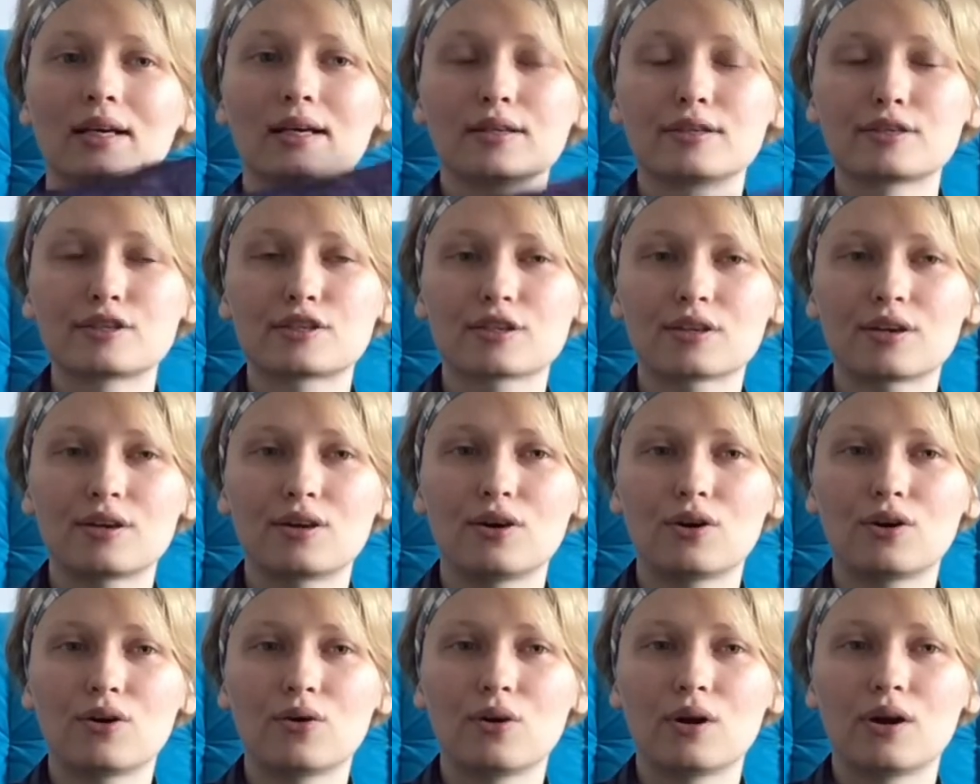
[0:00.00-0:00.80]

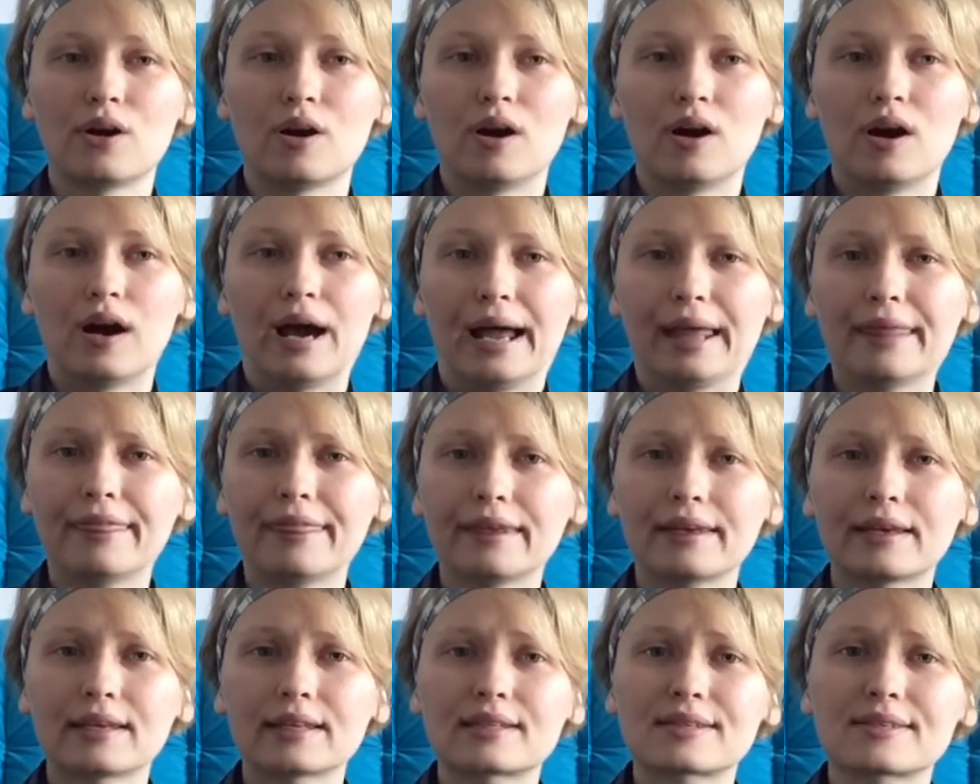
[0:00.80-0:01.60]
So I
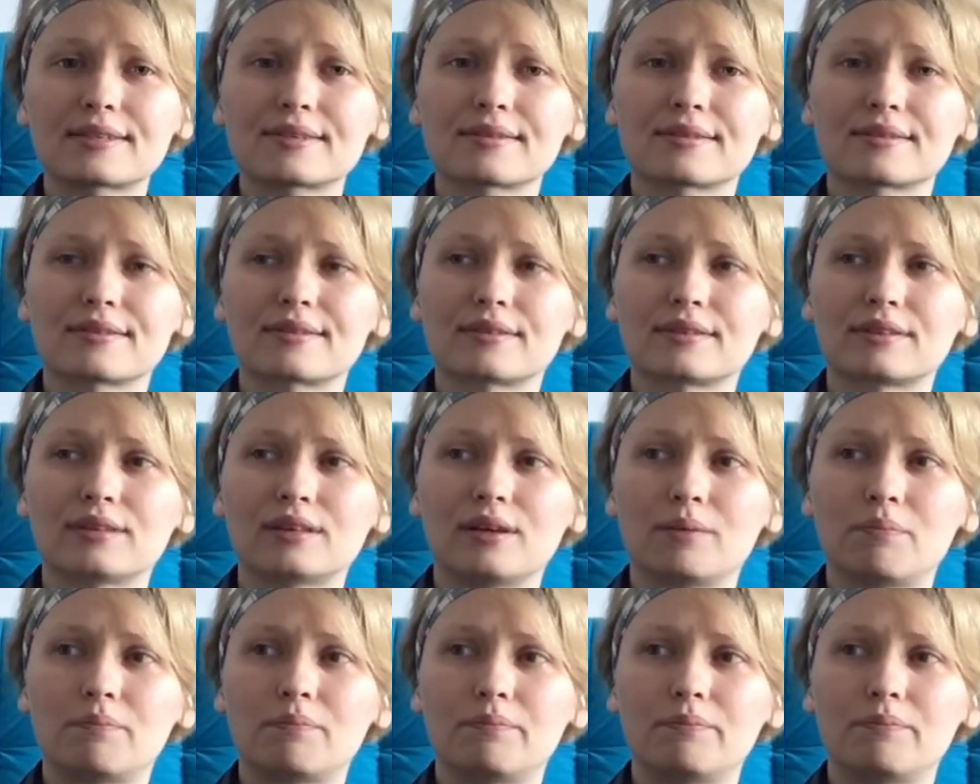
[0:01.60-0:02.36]
think it's the